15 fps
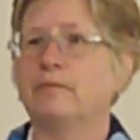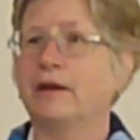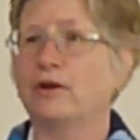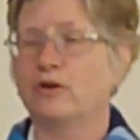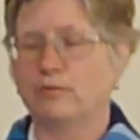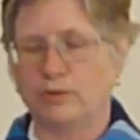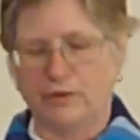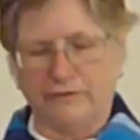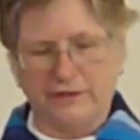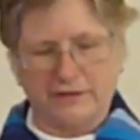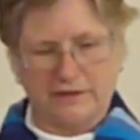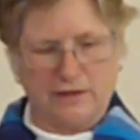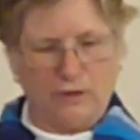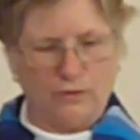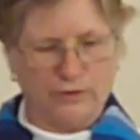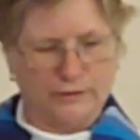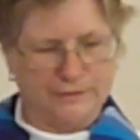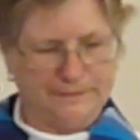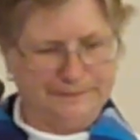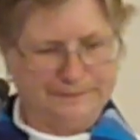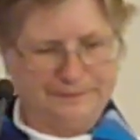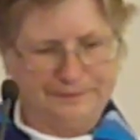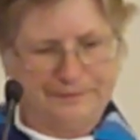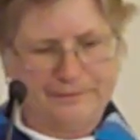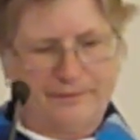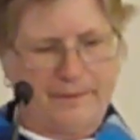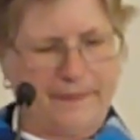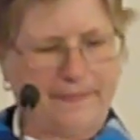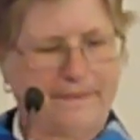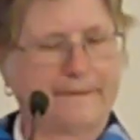the parable of the sower,
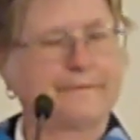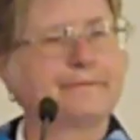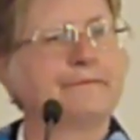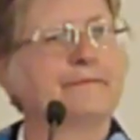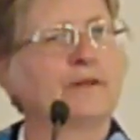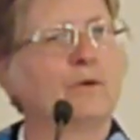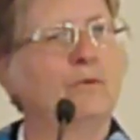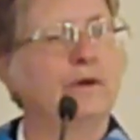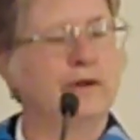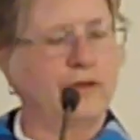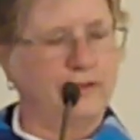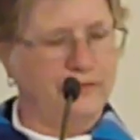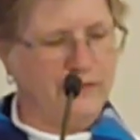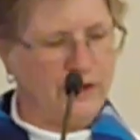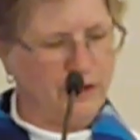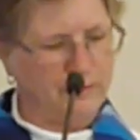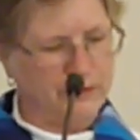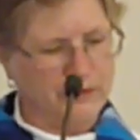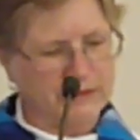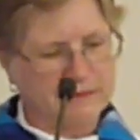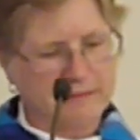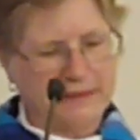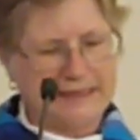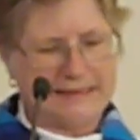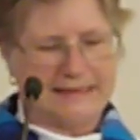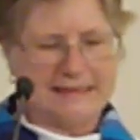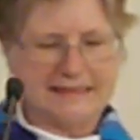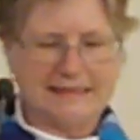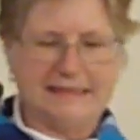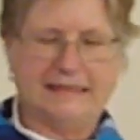where the farmer is
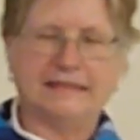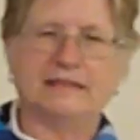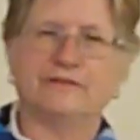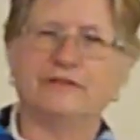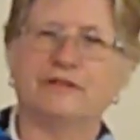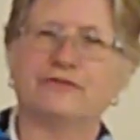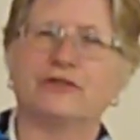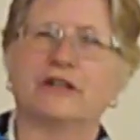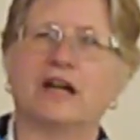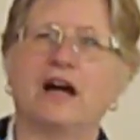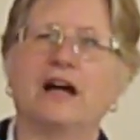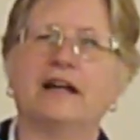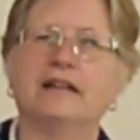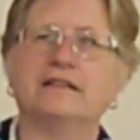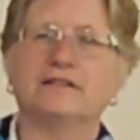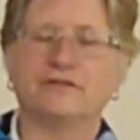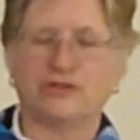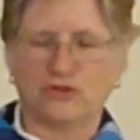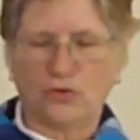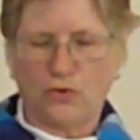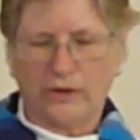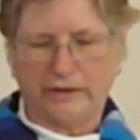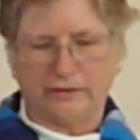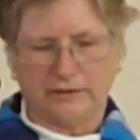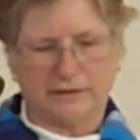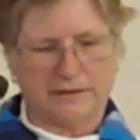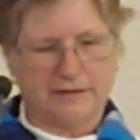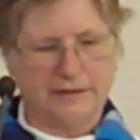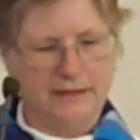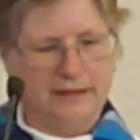planting seeds of different kinds of soils.
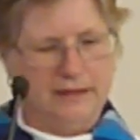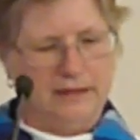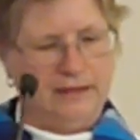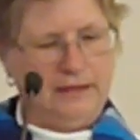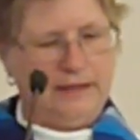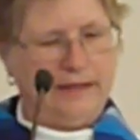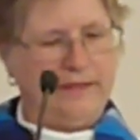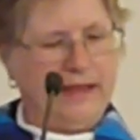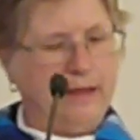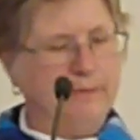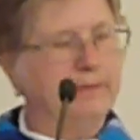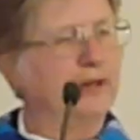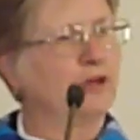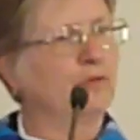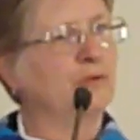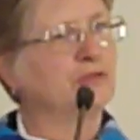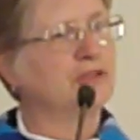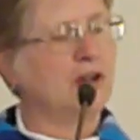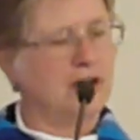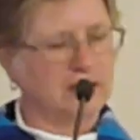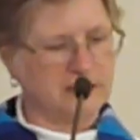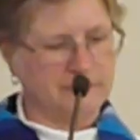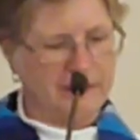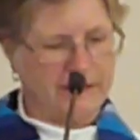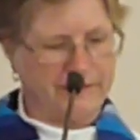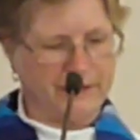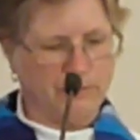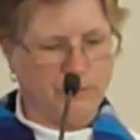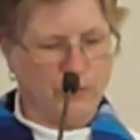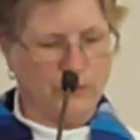And that parable talks about
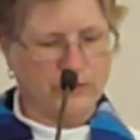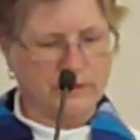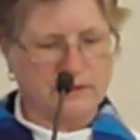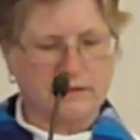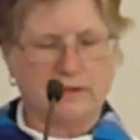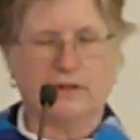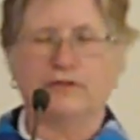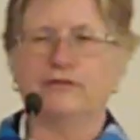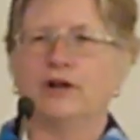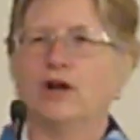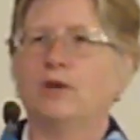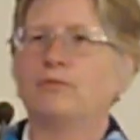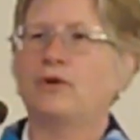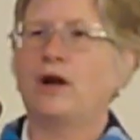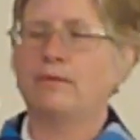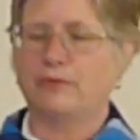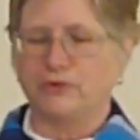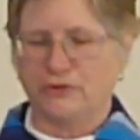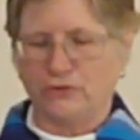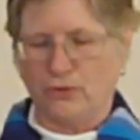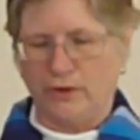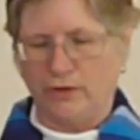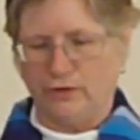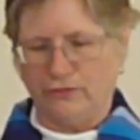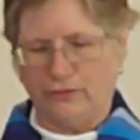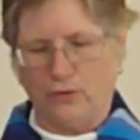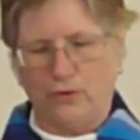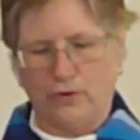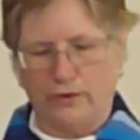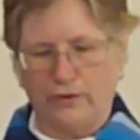the importance of proper soil
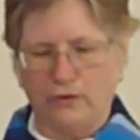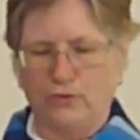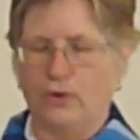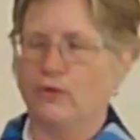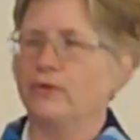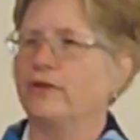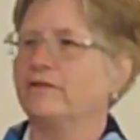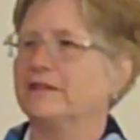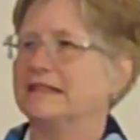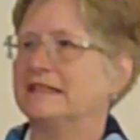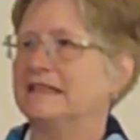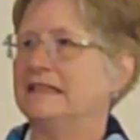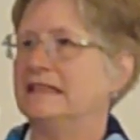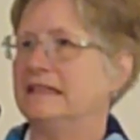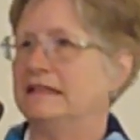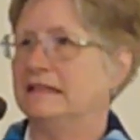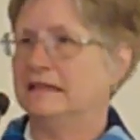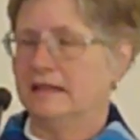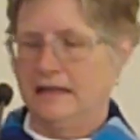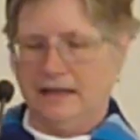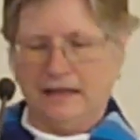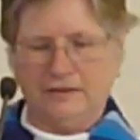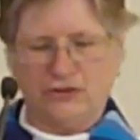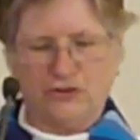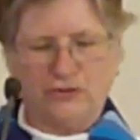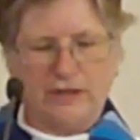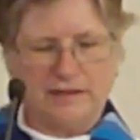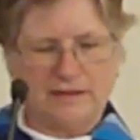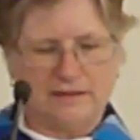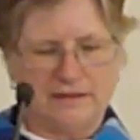for the growth of the seed and
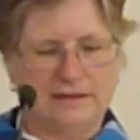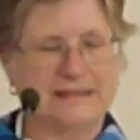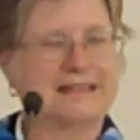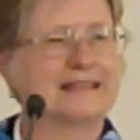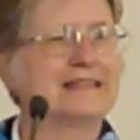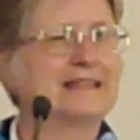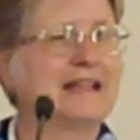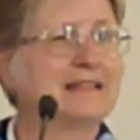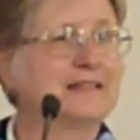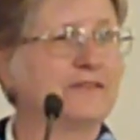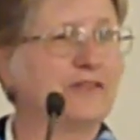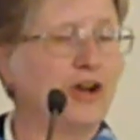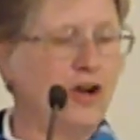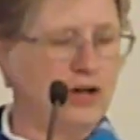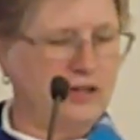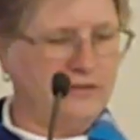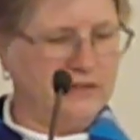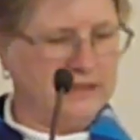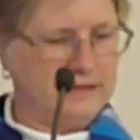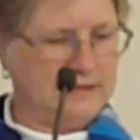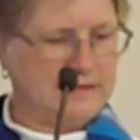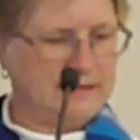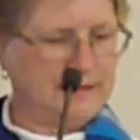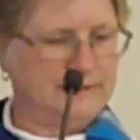stresses the success of the harvest.